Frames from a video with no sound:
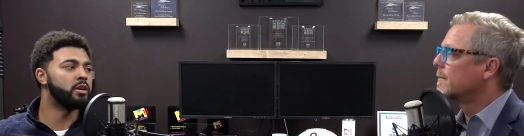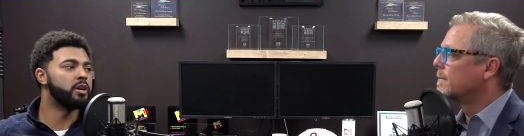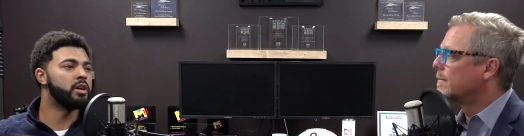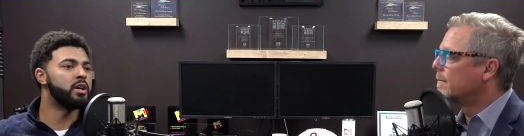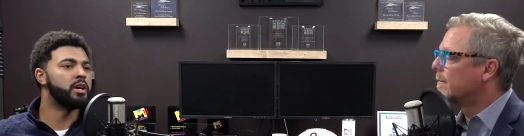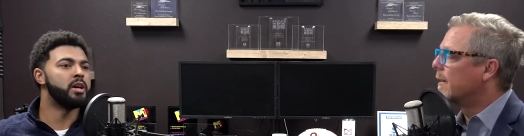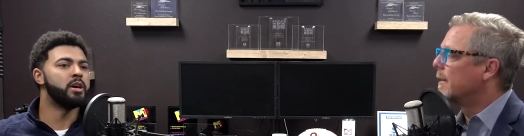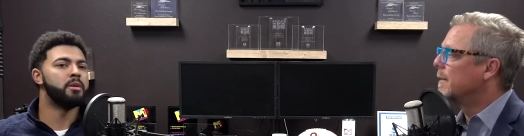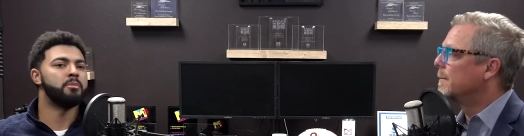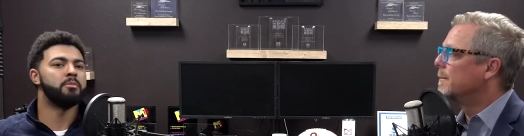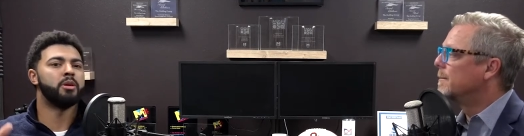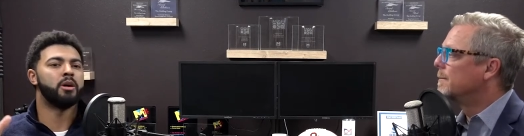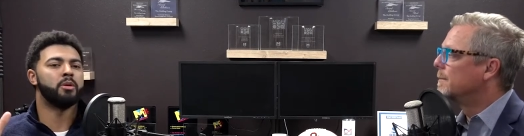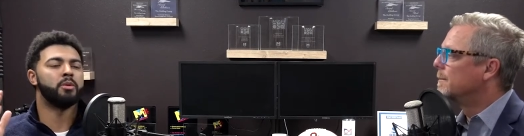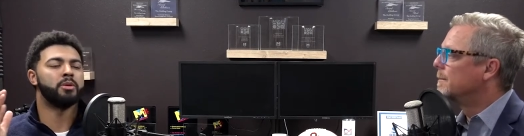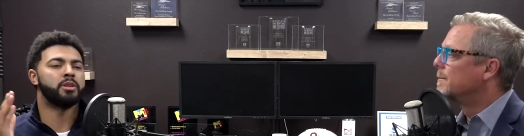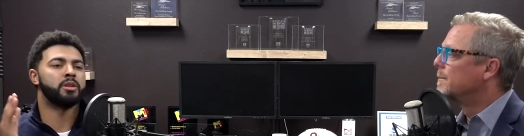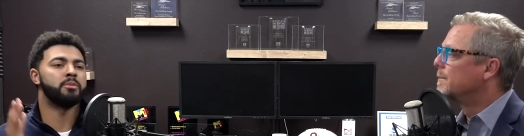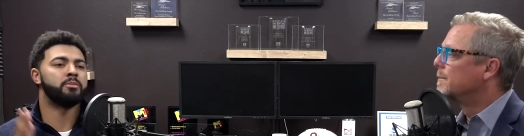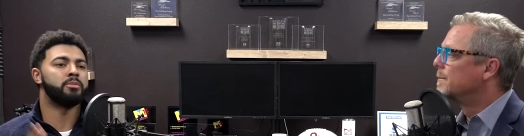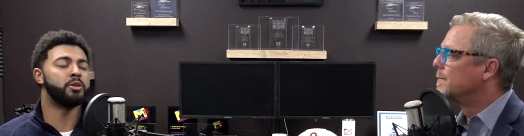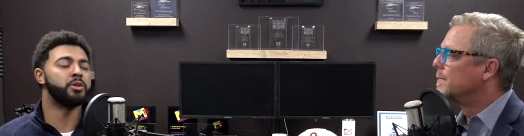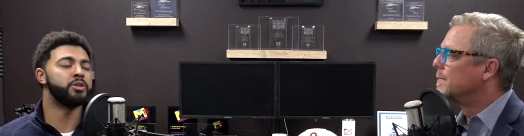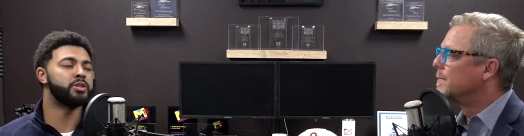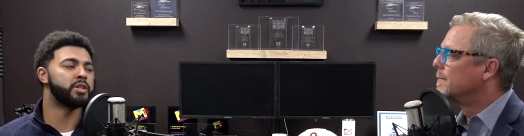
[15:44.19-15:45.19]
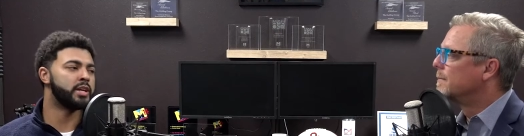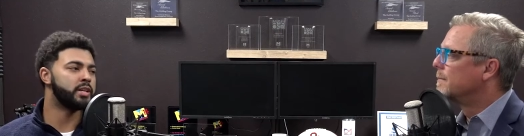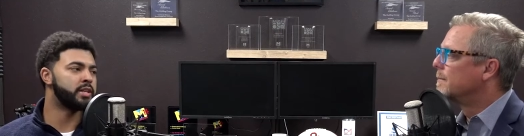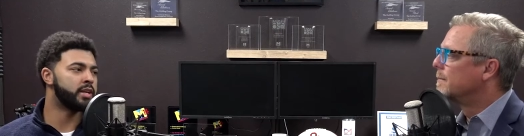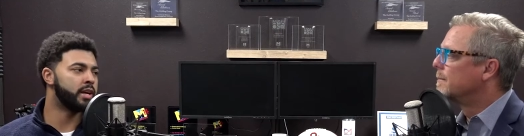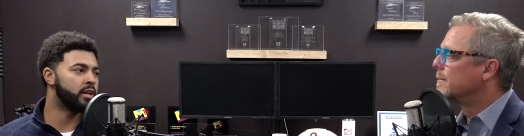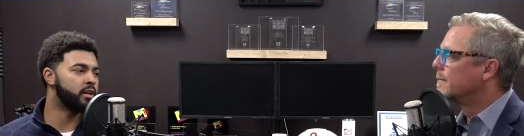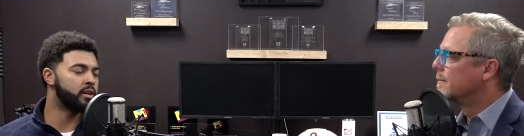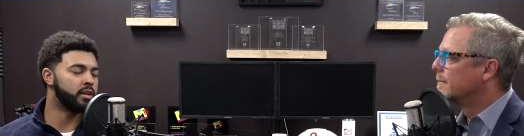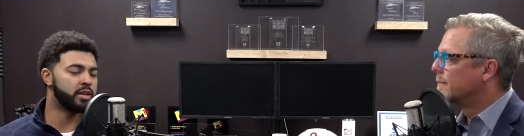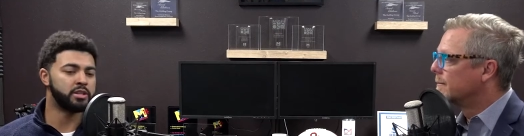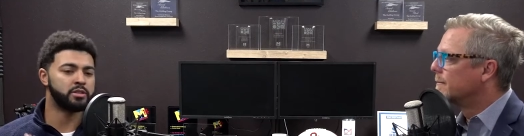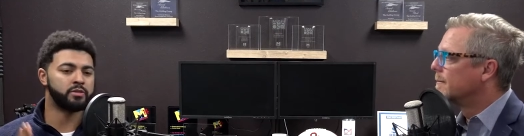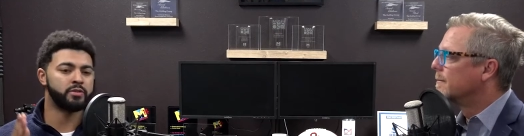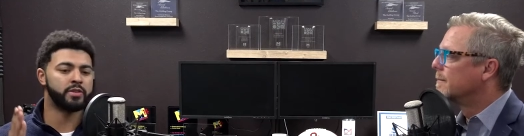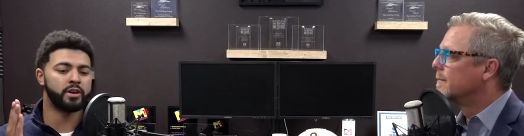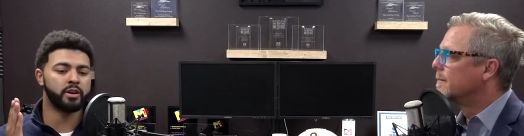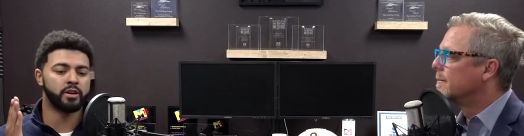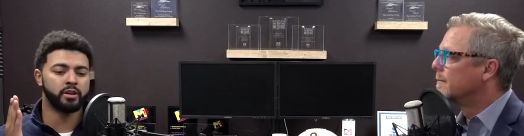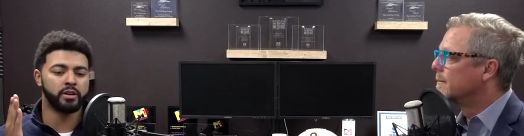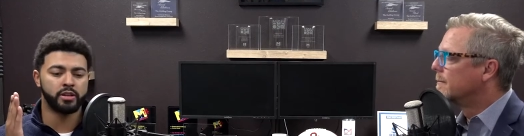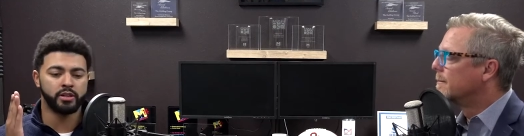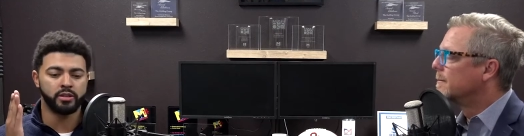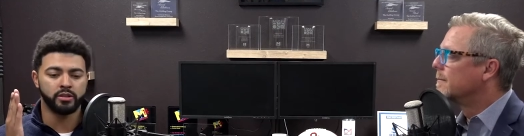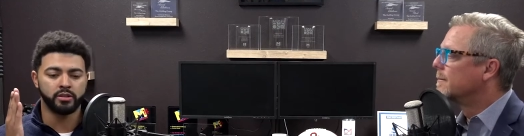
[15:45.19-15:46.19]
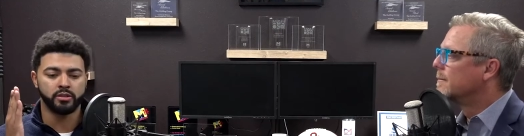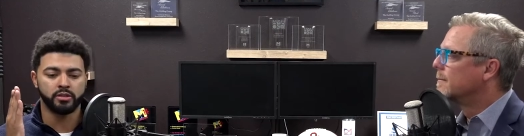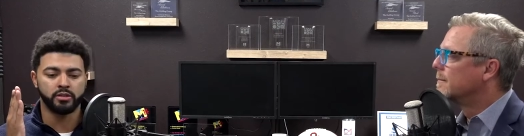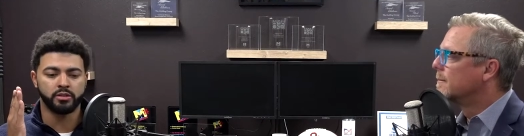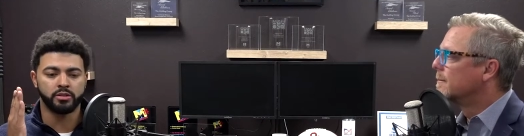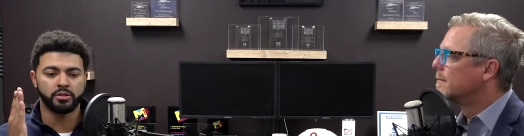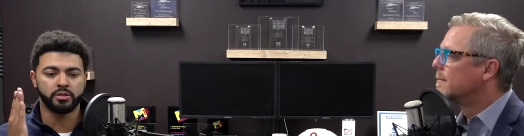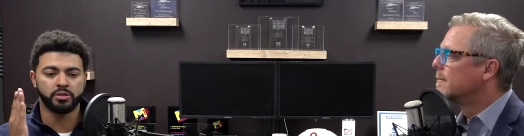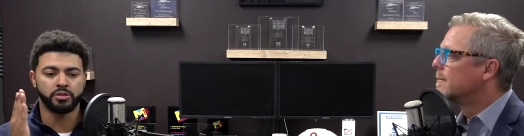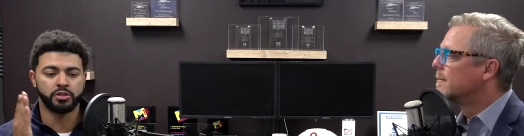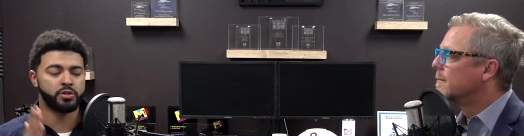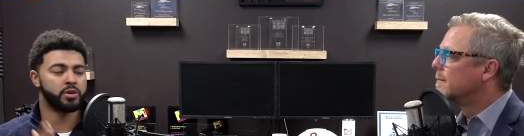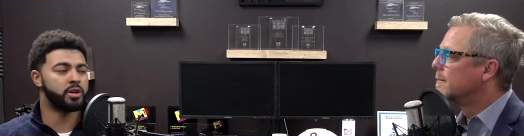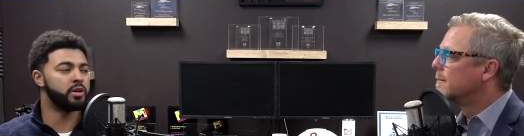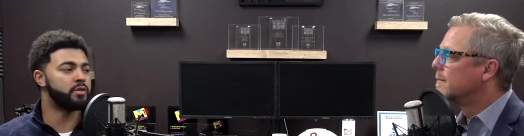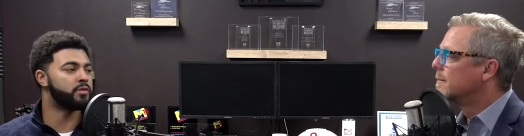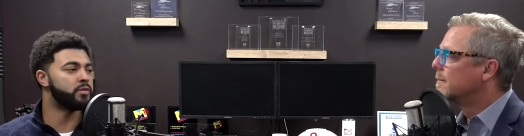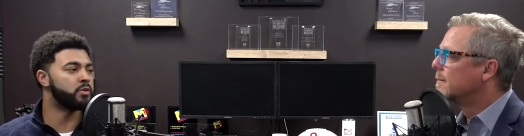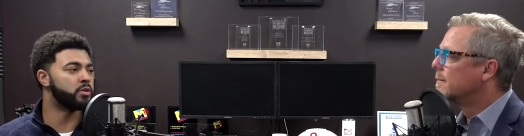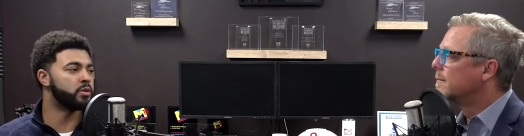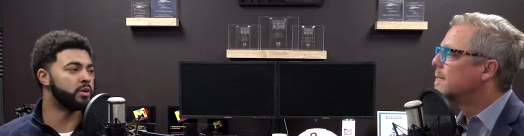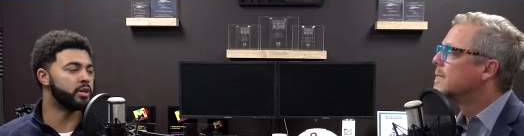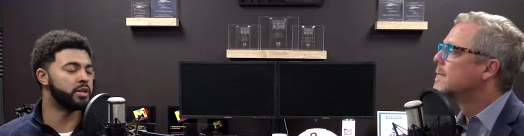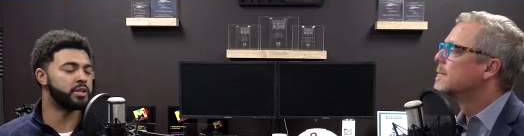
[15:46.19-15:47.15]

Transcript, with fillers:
Speaker 1: Right. But with the Blue Jay data, it's very straightforward.